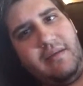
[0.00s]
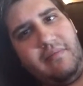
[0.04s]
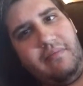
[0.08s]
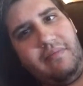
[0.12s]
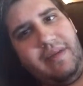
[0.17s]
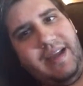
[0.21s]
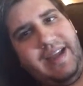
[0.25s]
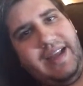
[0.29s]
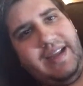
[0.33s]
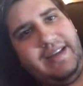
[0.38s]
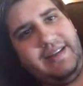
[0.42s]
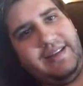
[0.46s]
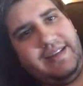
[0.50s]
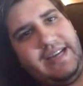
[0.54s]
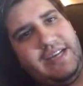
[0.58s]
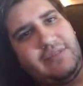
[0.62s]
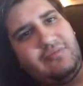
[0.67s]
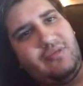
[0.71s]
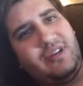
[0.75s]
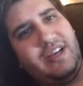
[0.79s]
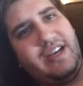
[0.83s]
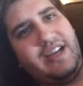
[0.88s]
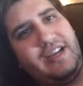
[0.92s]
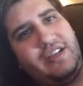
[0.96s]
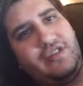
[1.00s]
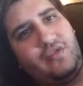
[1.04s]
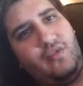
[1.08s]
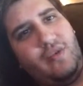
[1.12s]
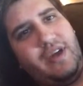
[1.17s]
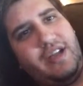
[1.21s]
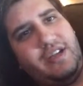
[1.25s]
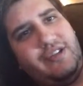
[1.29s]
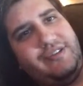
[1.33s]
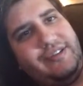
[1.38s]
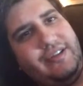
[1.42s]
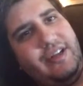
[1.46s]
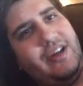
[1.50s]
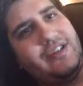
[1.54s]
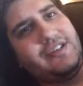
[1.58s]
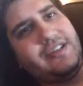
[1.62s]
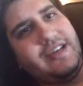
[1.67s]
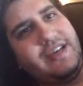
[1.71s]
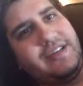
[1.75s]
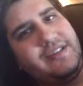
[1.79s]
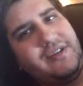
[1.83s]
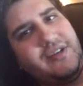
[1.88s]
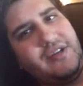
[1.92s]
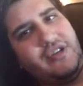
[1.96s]
Becky desperately needs a win. She lost
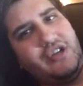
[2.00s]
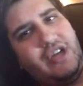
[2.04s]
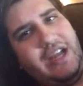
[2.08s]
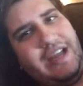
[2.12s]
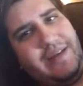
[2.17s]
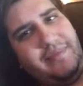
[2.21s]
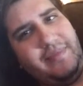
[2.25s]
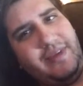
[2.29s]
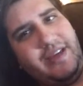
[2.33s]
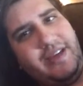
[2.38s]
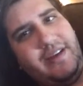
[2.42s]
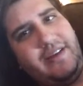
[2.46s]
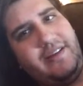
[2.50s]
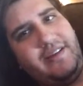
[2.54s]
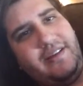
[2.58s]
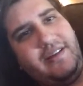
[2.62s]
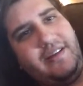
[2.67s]
against the champion,